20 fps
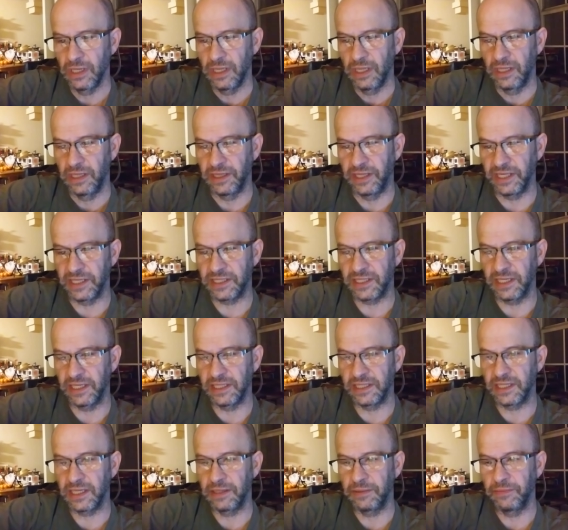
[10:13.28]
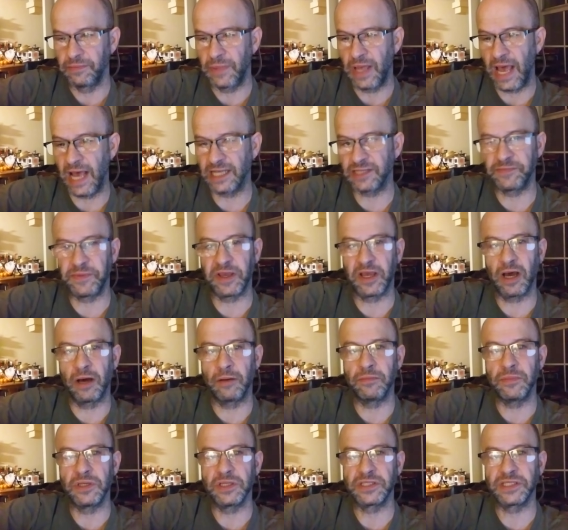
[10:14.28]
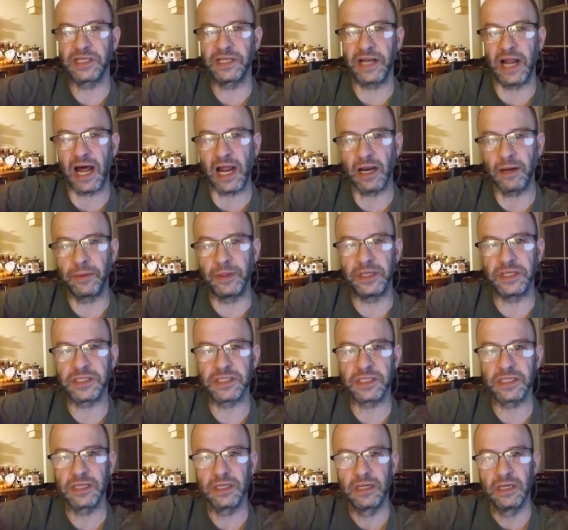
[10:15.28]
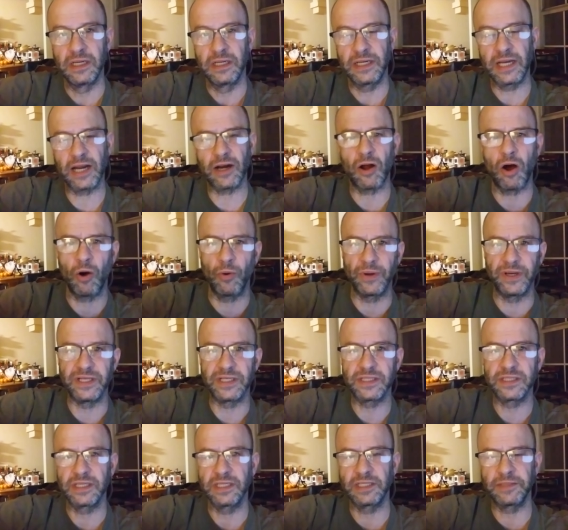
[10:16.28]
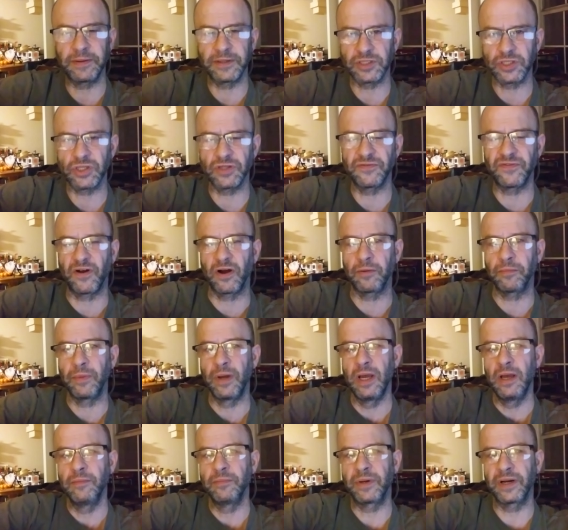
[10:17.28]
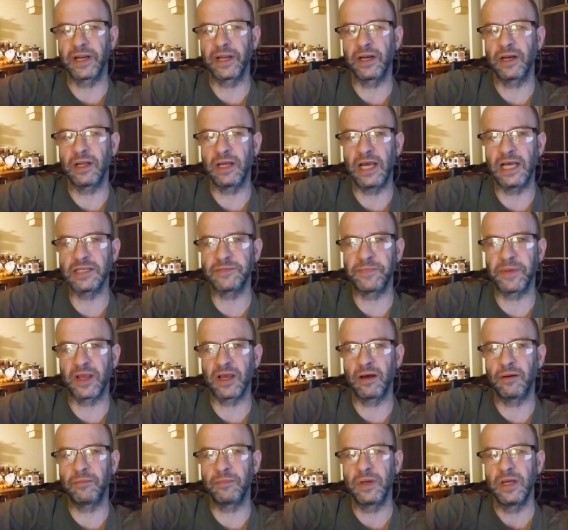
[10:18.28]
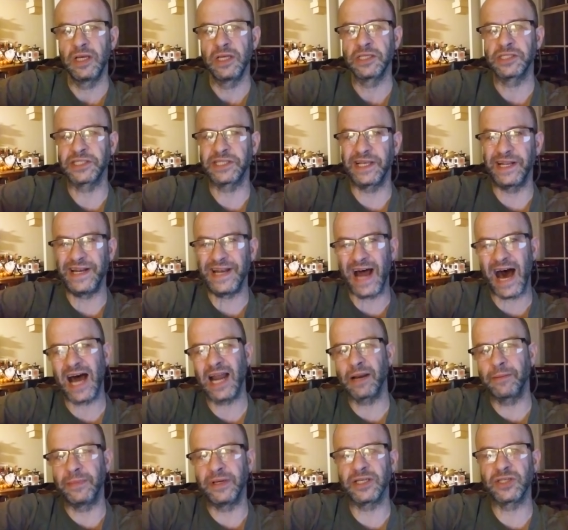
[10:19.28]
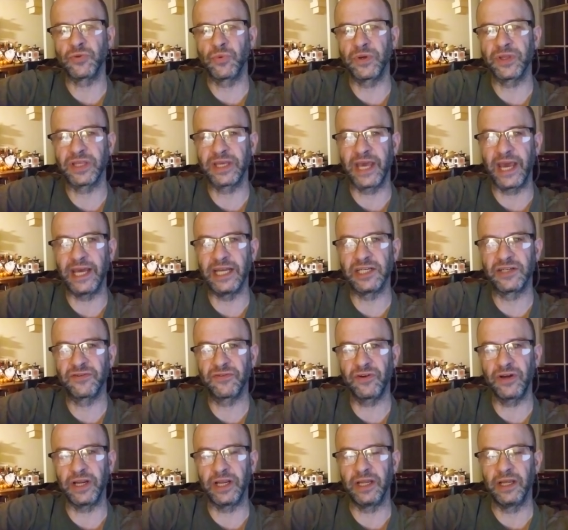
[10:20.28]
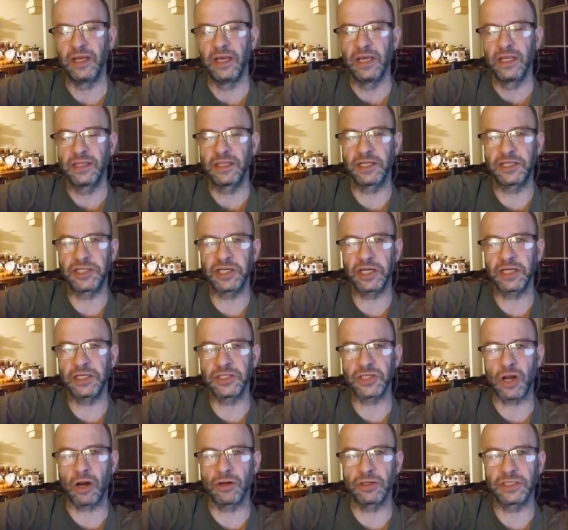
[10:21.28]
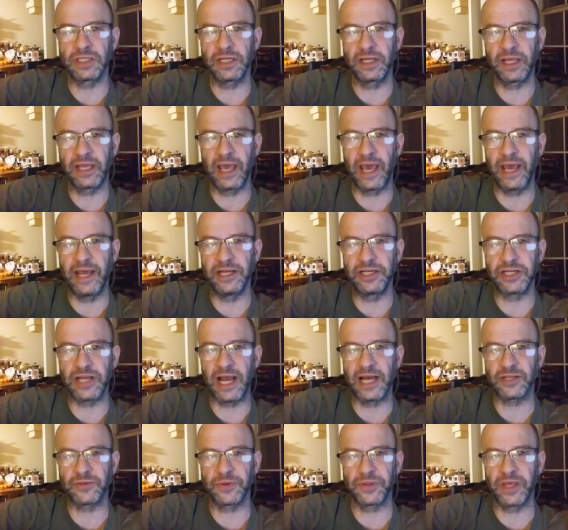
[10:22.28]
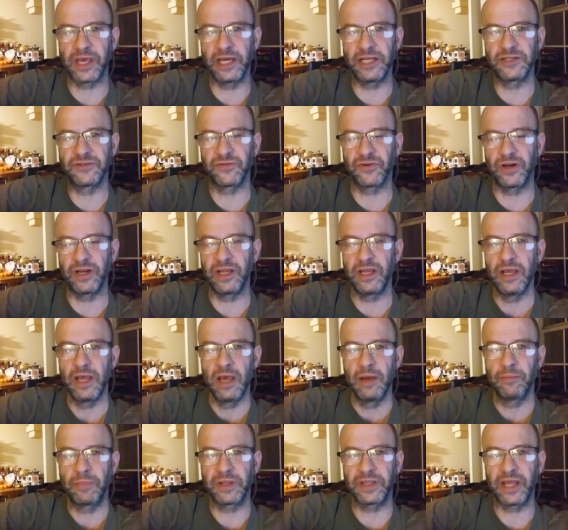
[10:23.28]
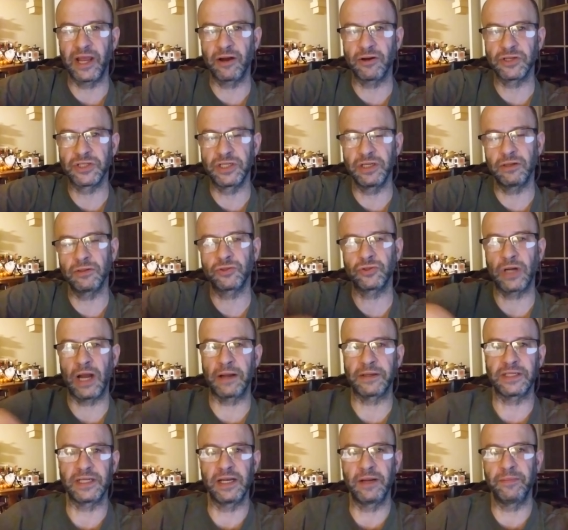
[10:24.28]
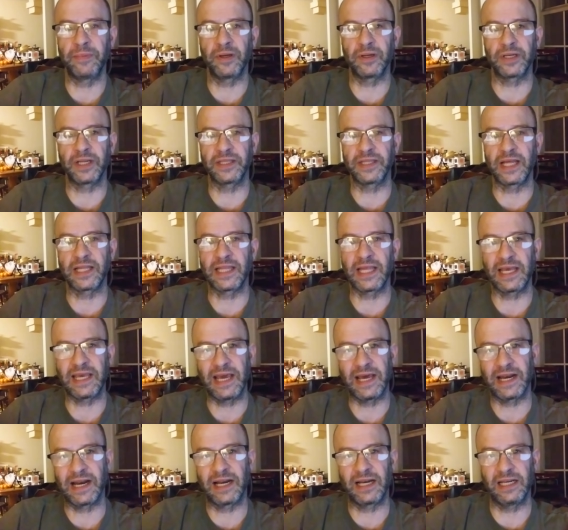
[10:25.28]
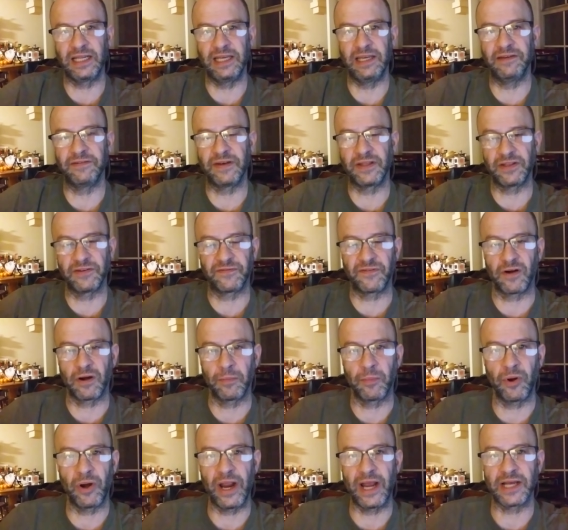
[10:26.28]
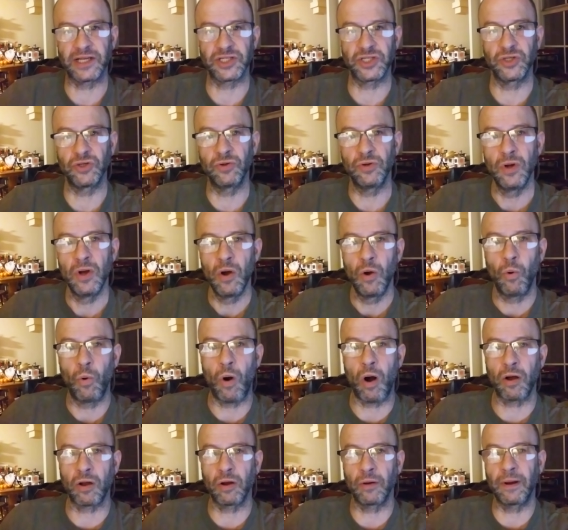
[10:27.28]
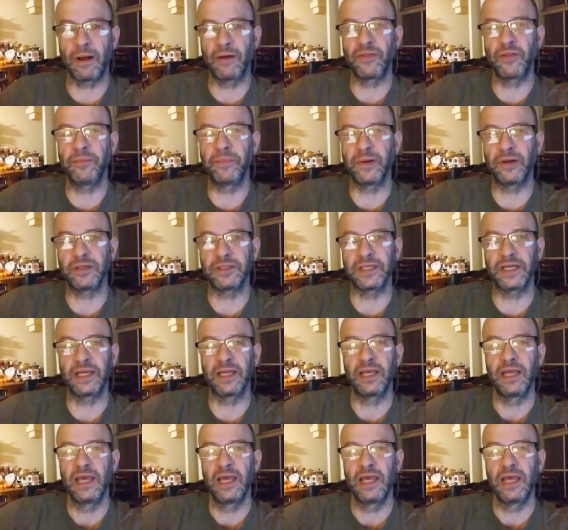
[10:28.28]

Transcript: this is has become synonymous not always, it depends on the farm, but it has become synonymous with cage free. The chickens aren't in a cage, as with cage free, but they are still trapped in a building that they cannot leave, and the farmer has to walk around the building